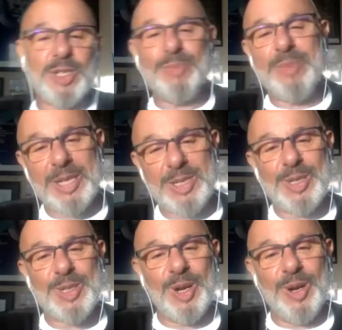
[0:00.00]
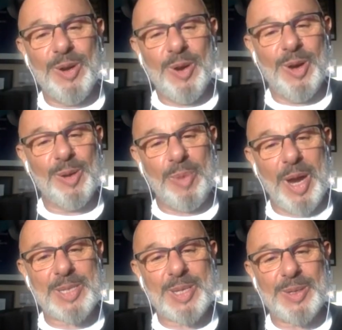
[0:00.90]
a messenger on a
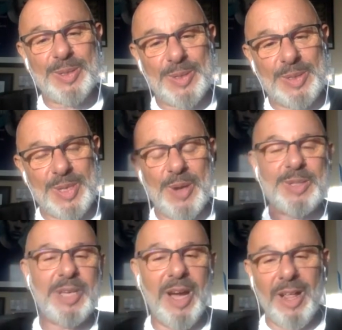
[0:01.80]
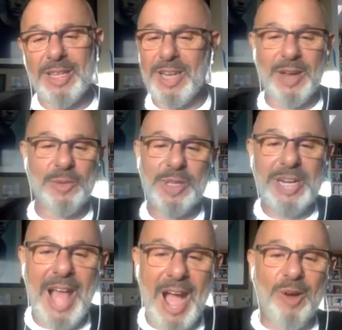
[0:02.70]
bicycle to his hotel. And like within
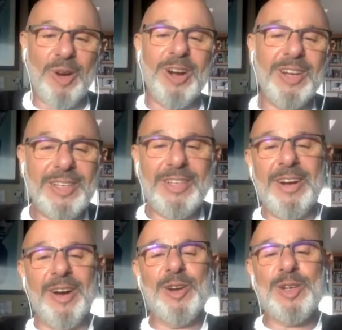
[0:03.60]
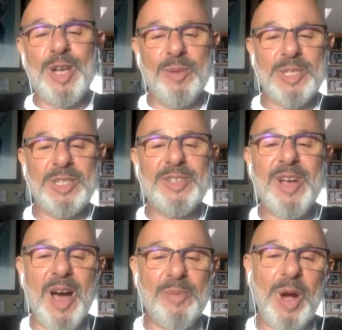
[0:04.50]
an hour, Hunter Thompson's
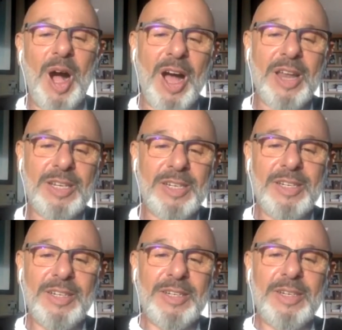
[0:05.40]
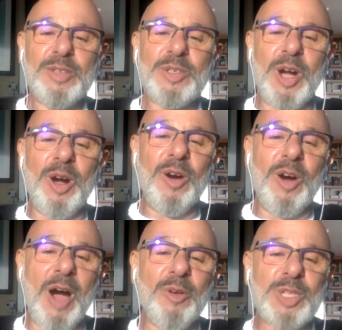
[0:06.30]
got pot. So
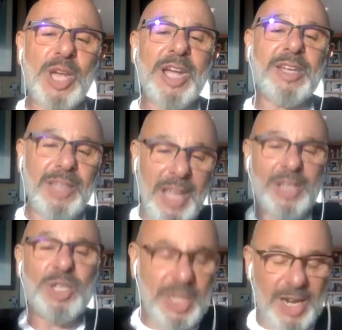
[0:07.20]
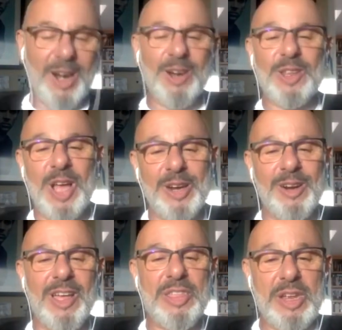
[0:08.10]
I was like legendary with
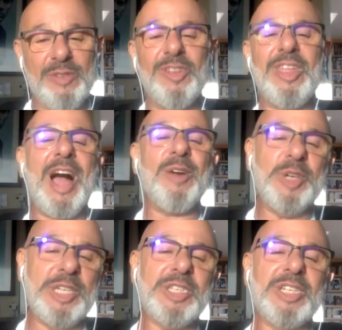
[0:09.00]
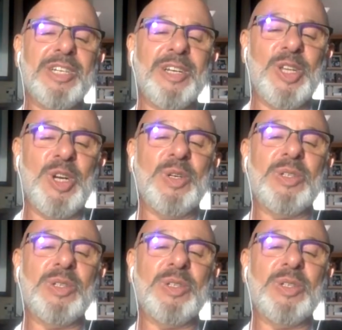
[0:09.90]
Hunter, I think, for that reason alone.